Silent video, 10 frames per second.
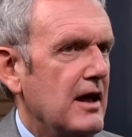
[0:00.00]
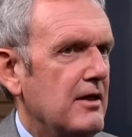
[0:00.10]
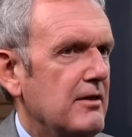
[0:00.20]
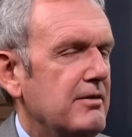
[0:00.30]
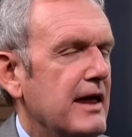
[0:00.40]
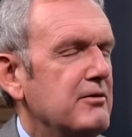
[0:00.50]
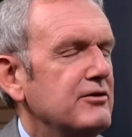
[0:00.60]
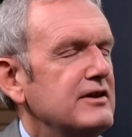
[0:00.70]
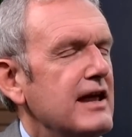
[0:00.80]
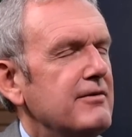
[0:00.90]
there
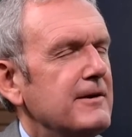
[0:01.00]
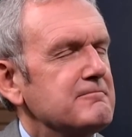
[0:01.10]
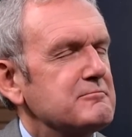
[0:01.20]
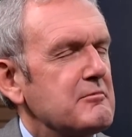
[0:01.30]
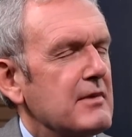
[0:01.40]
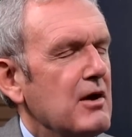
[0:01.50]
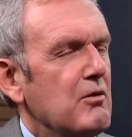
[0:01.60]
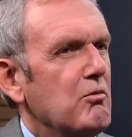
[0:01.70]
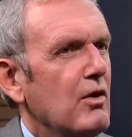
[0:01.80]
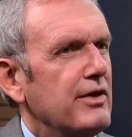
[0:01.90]
was never
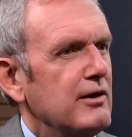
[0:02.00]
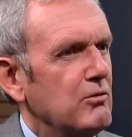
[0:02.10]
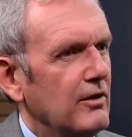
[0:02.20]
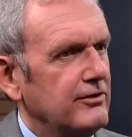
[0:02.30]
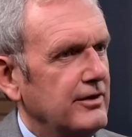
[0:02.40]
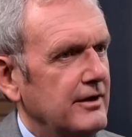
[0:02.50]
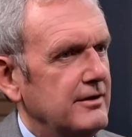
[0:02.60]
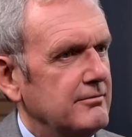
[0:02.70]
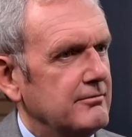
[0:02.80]
what they wanted.